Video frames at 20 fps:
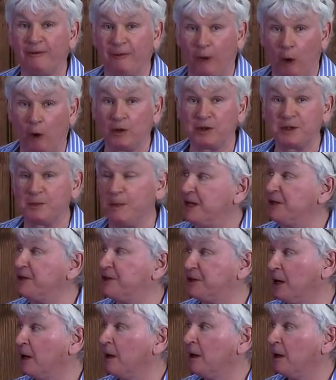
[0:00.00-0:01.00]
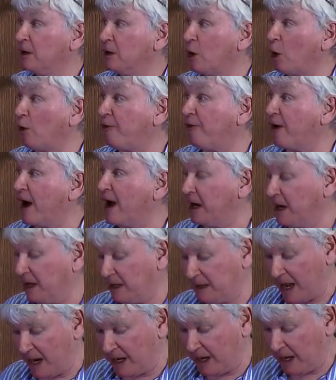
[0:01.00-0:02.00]
the faults means no fracking
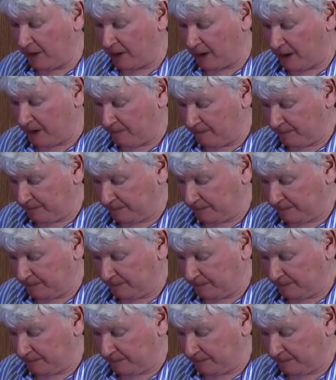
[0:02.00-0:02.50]
in that area.